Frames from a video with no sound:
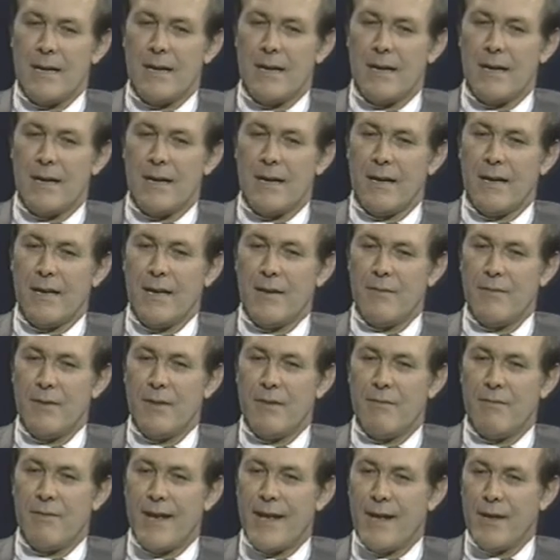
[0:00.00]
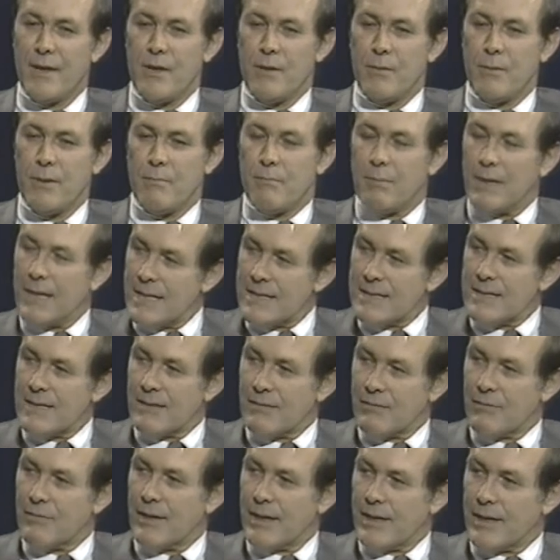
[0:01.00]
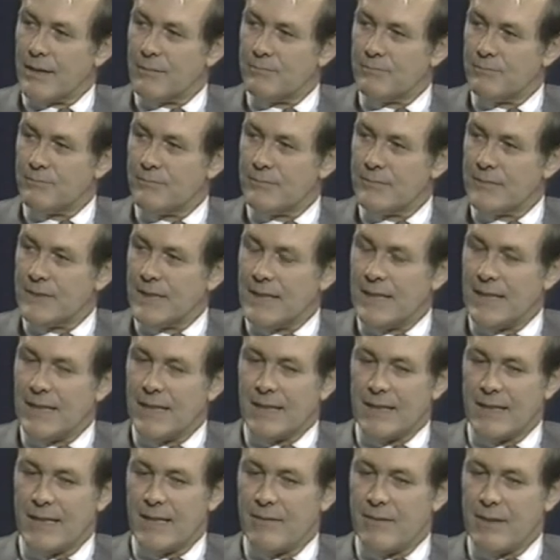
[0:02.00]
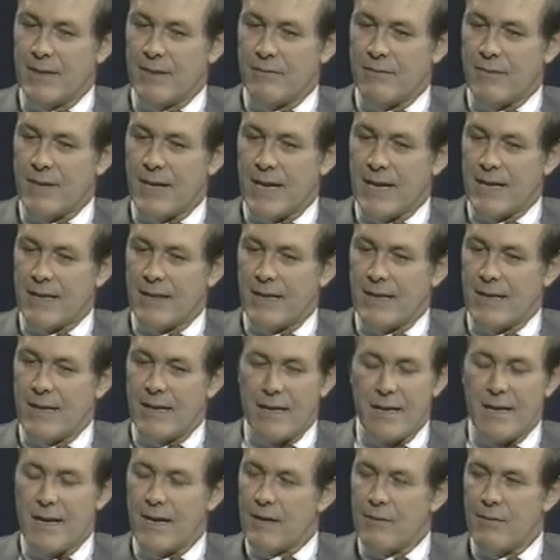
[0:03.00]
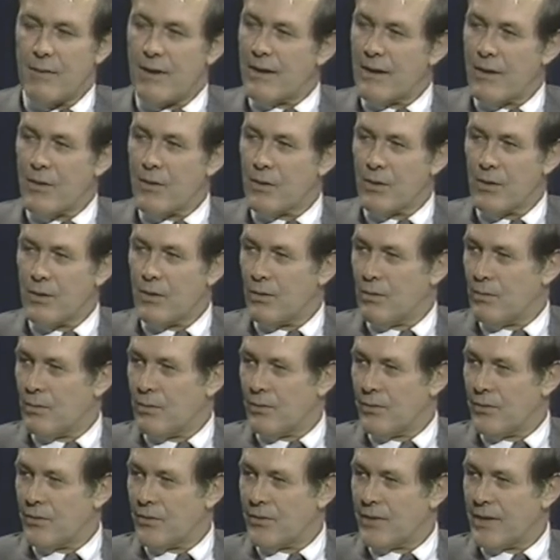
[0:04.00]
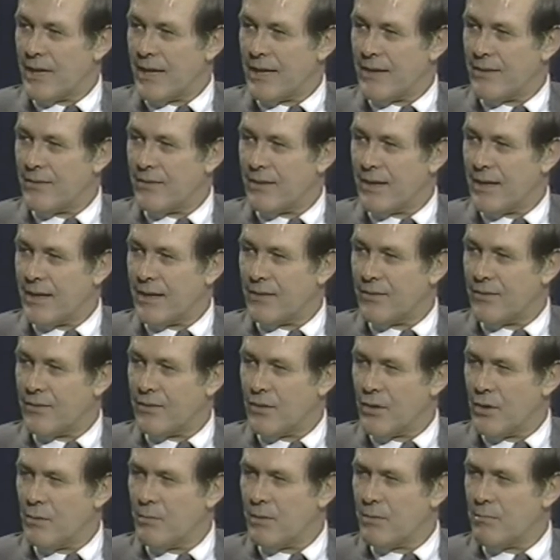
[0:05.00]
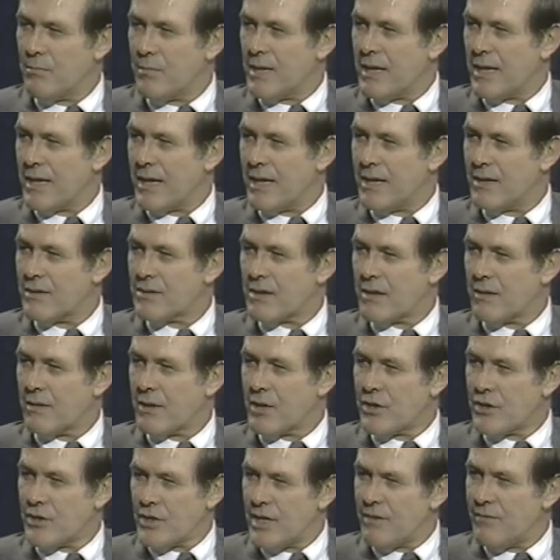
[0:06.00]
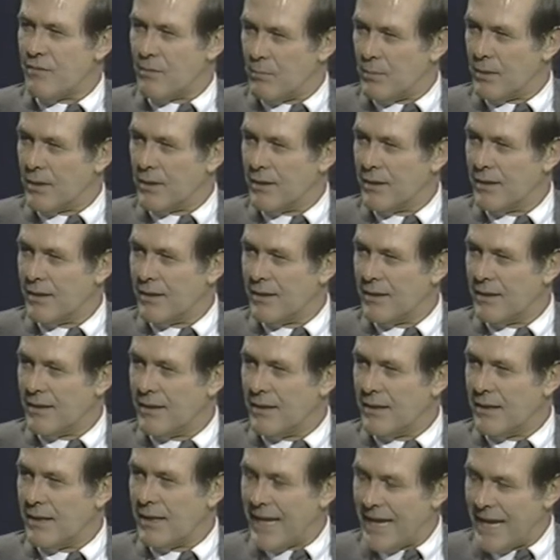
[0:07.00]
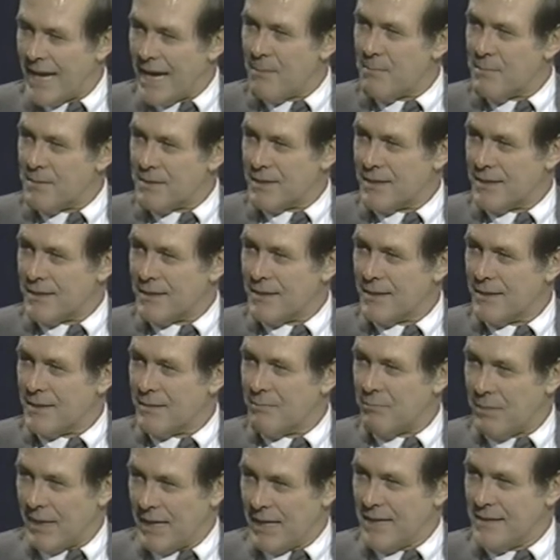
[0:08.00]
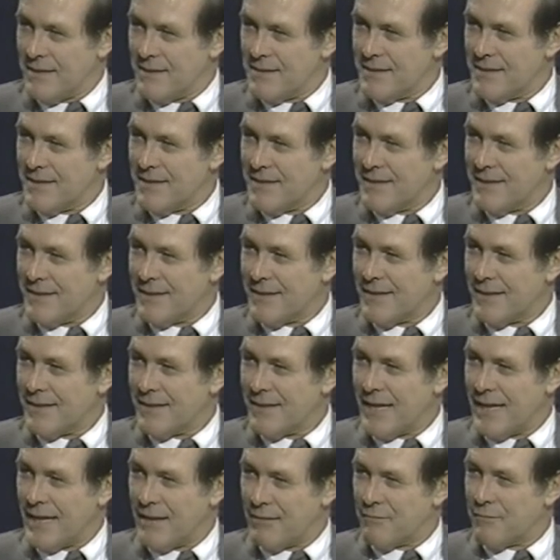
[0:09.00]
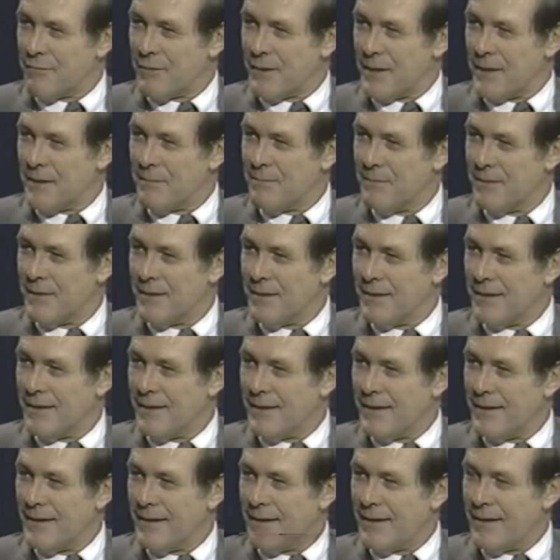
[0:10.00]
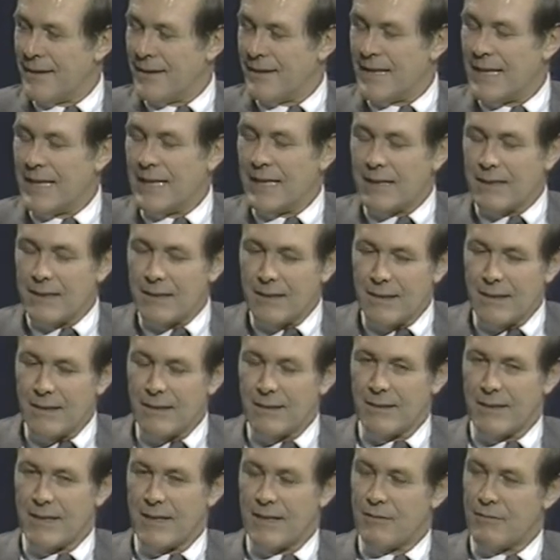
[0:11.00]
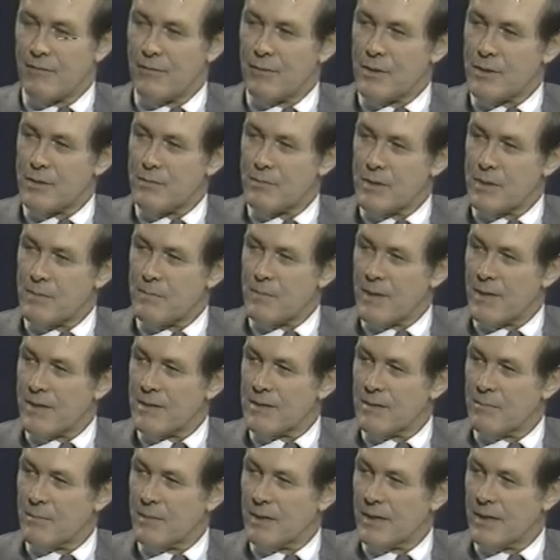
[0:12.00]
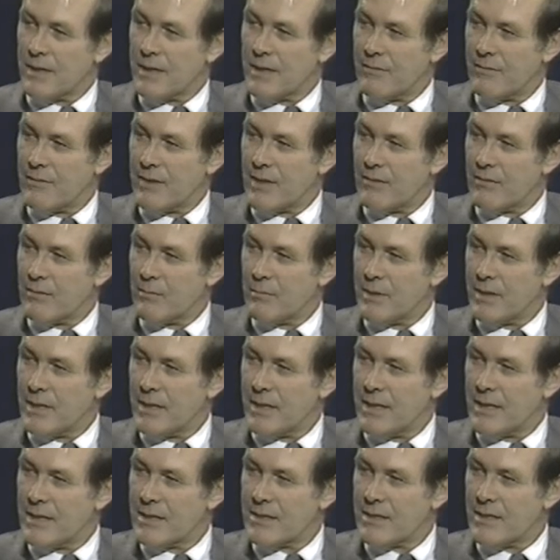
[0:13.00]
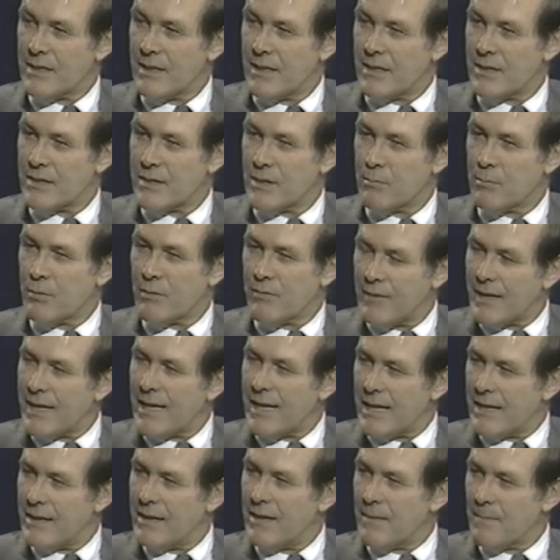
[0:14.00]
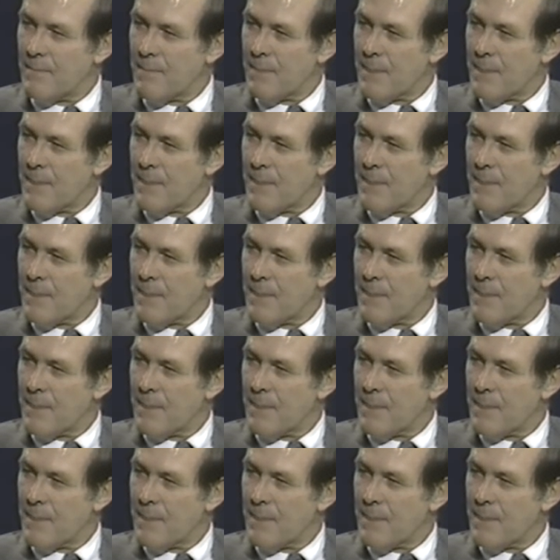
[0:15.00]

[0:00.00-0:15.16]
Uh, given the value we place on freedom, given the fact that none of our other goals as, as human beings are achievable, absent peace and freedom, then clearly the first responsibility of government is, is to provide